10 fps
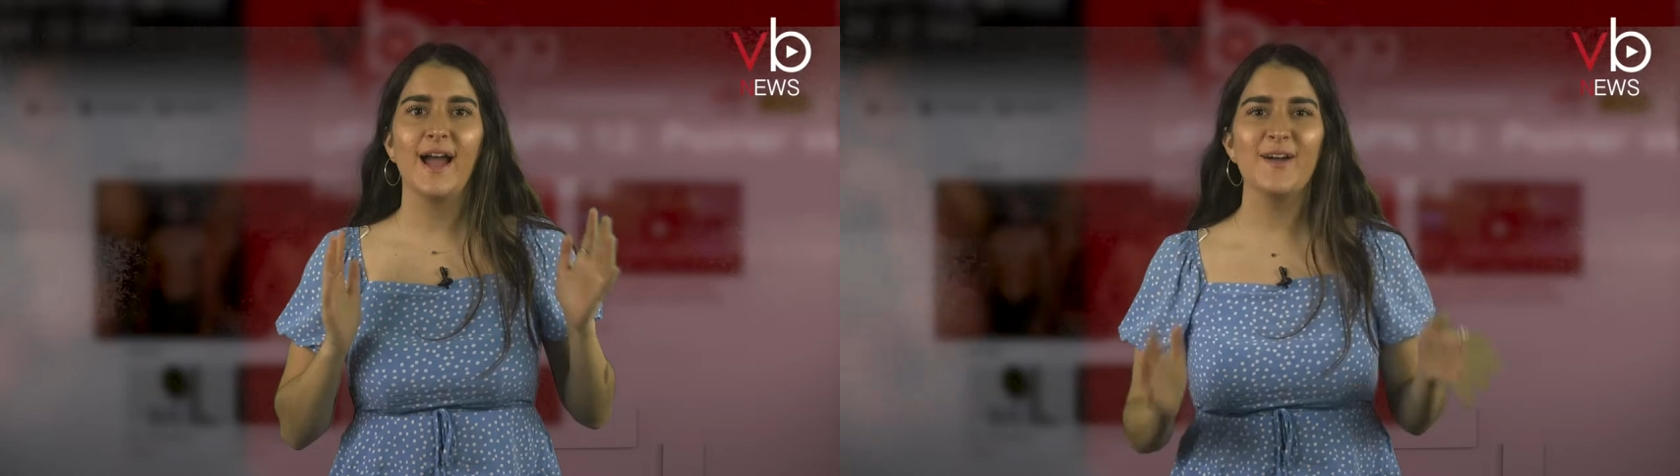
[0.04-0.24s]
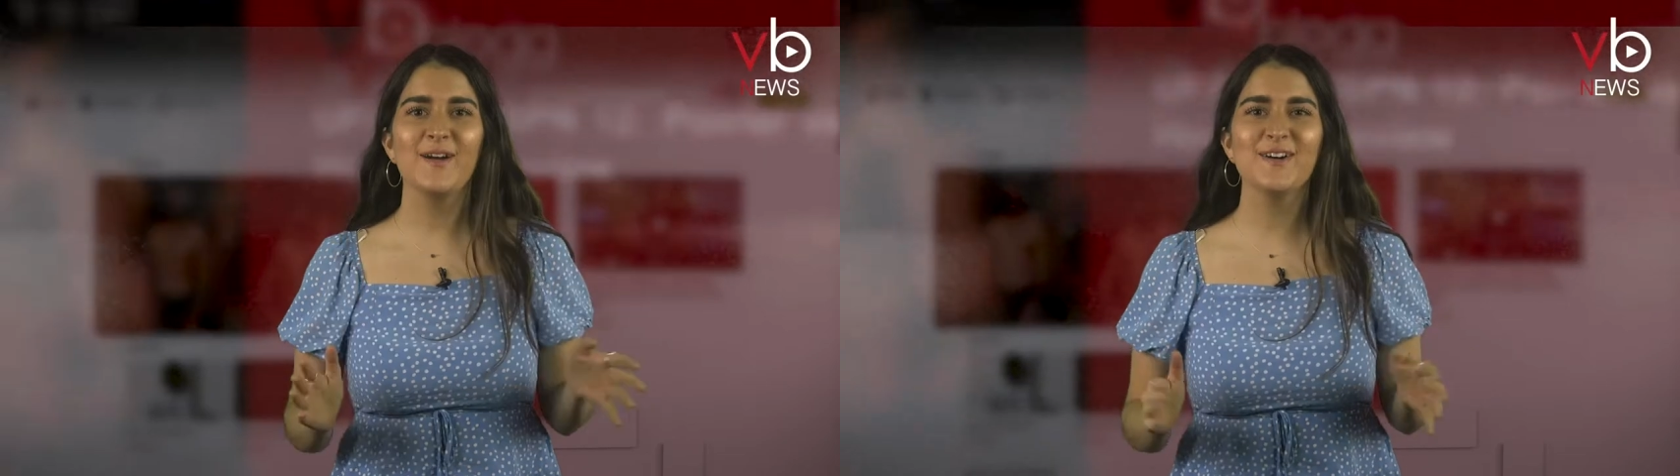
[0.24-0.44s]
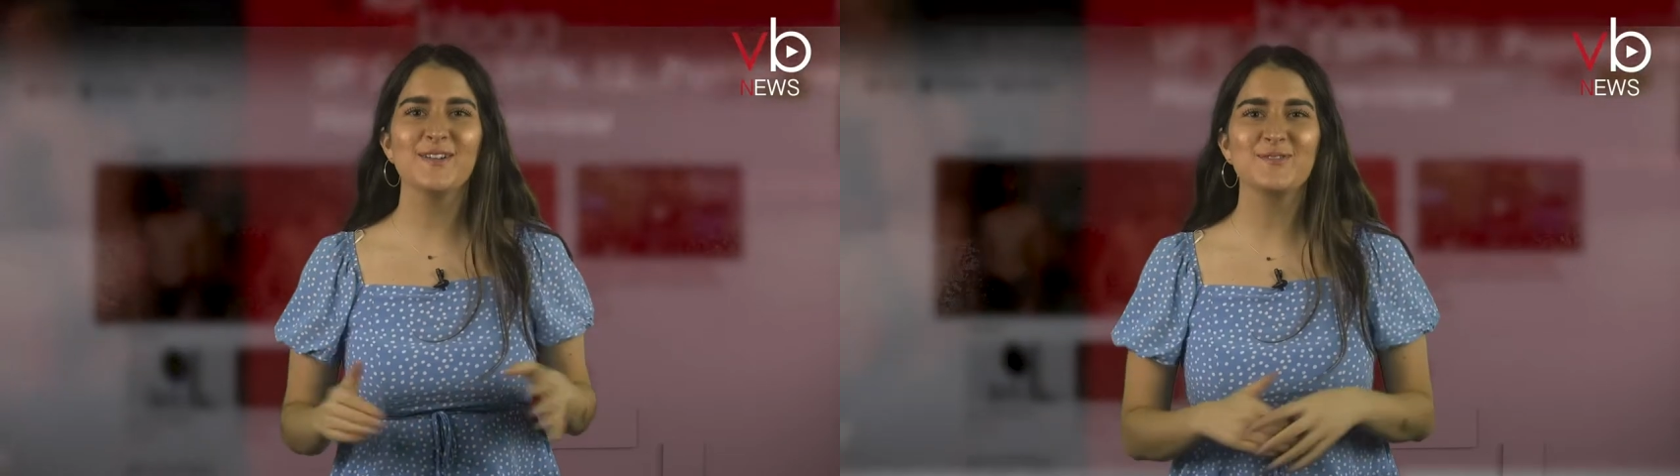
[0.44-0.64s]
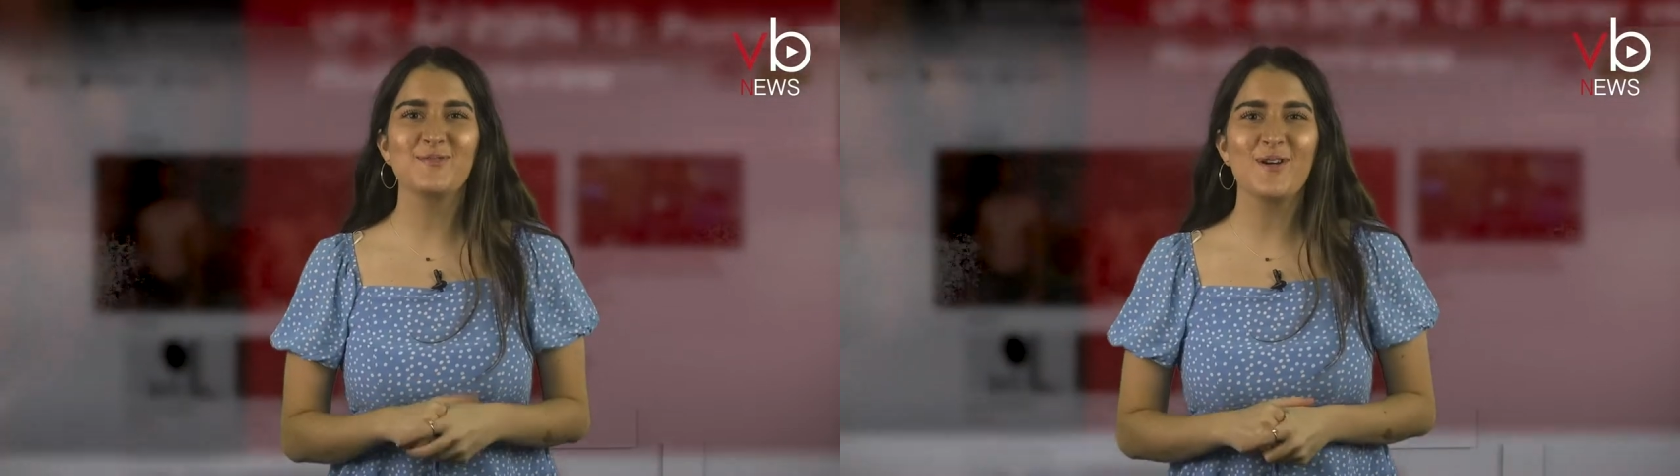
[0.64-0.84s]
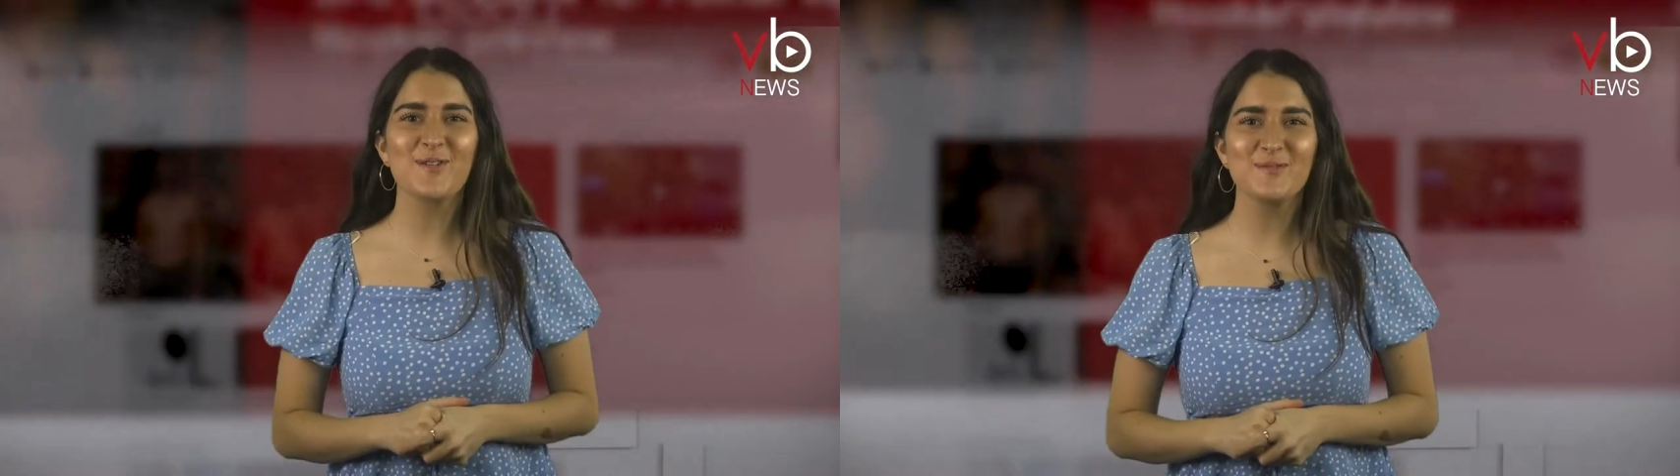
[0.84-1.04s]
Hello fans,
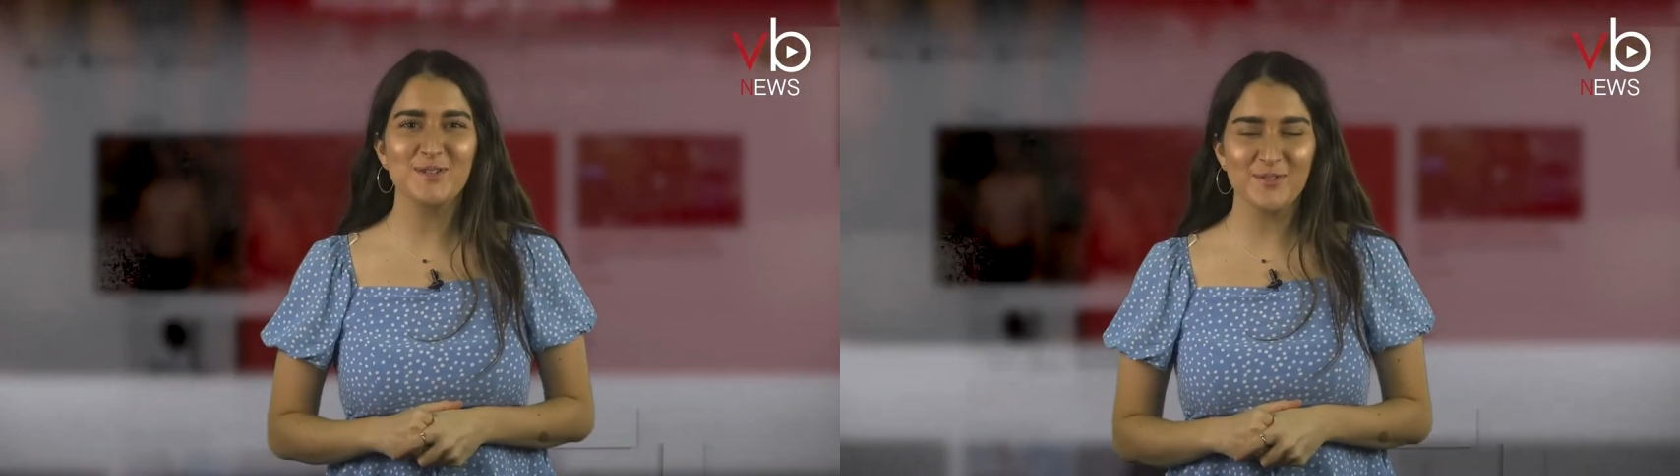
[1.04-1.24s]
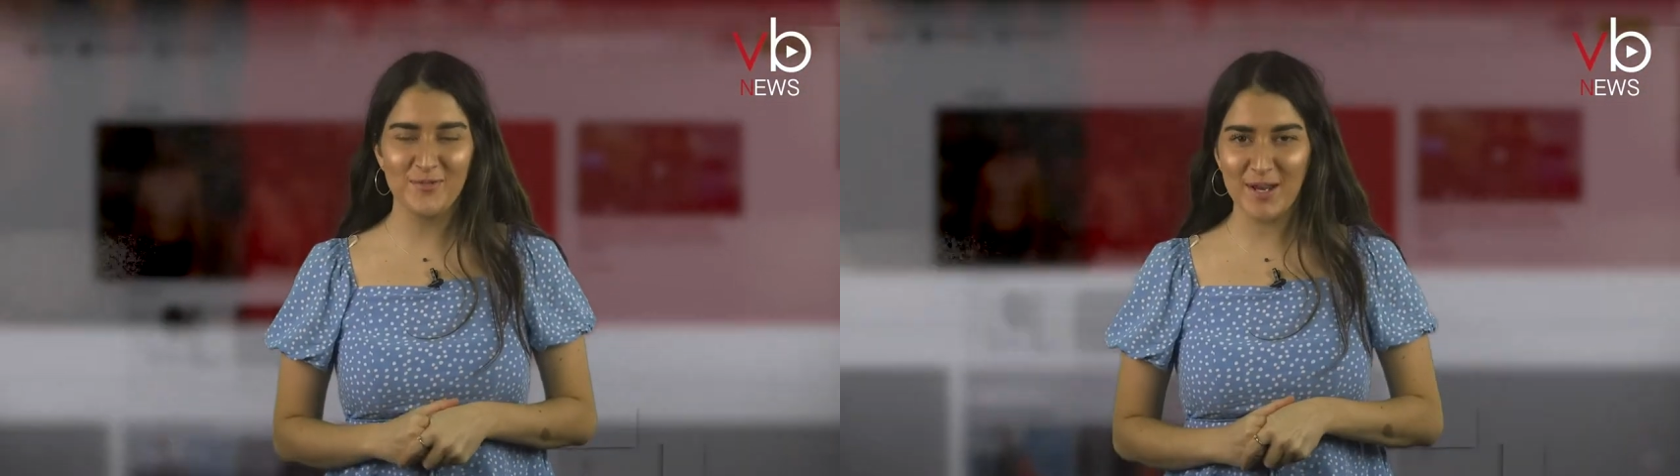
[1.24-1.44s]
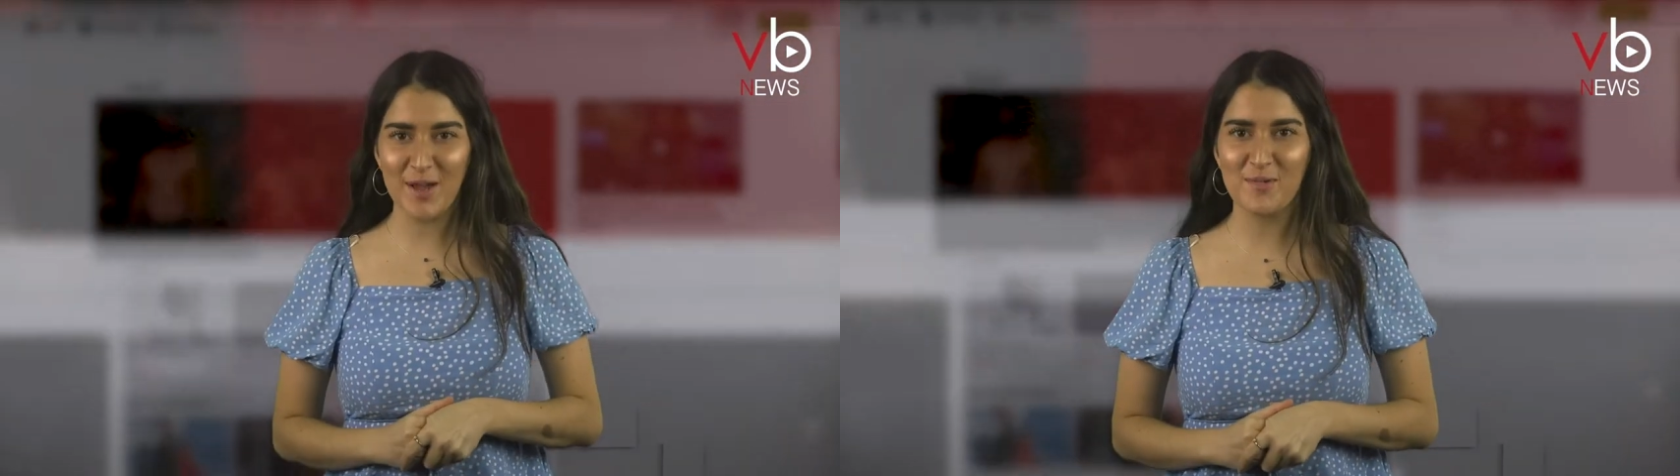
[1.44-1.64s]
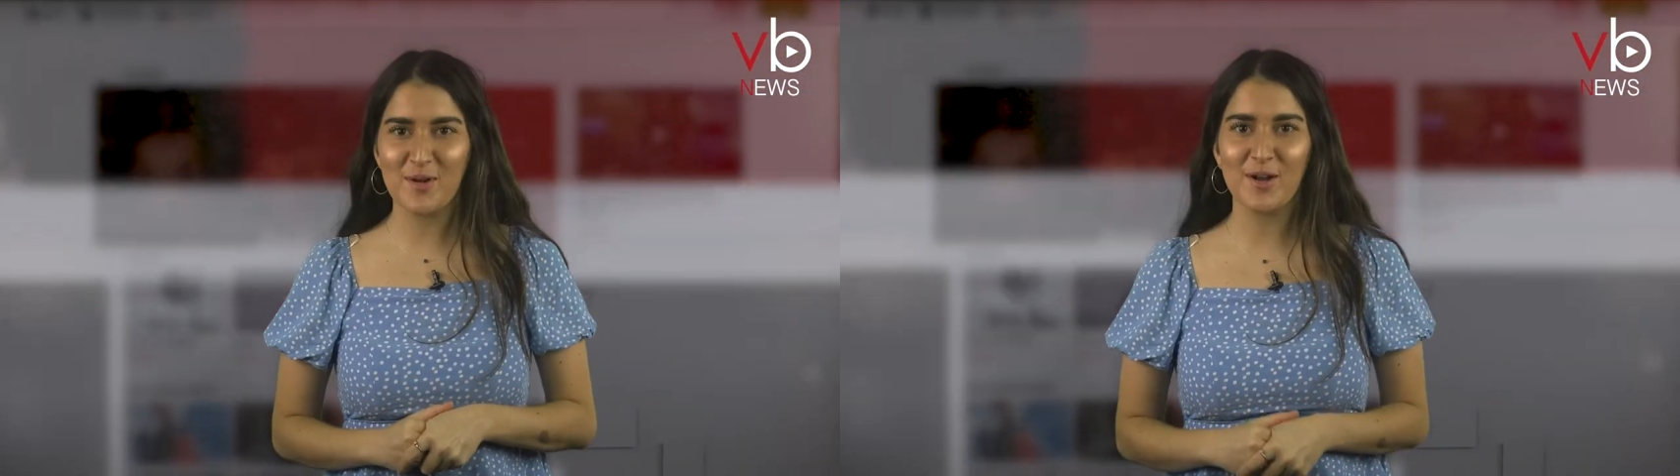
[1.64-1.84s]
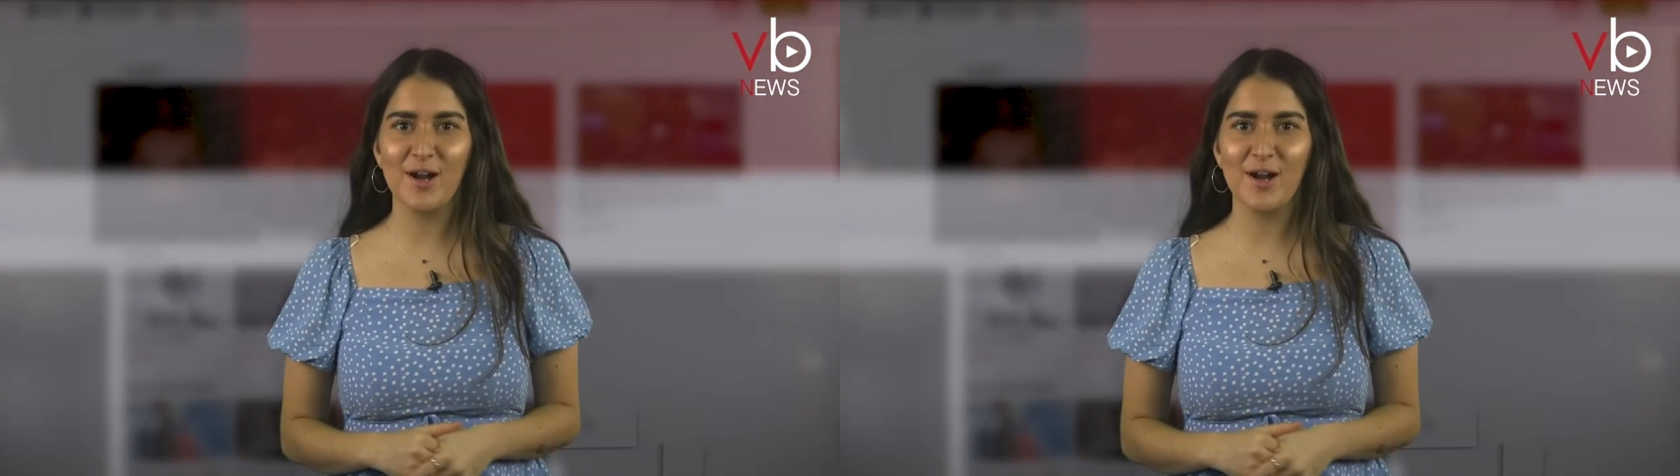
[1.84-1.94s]
welcome to Video Blog.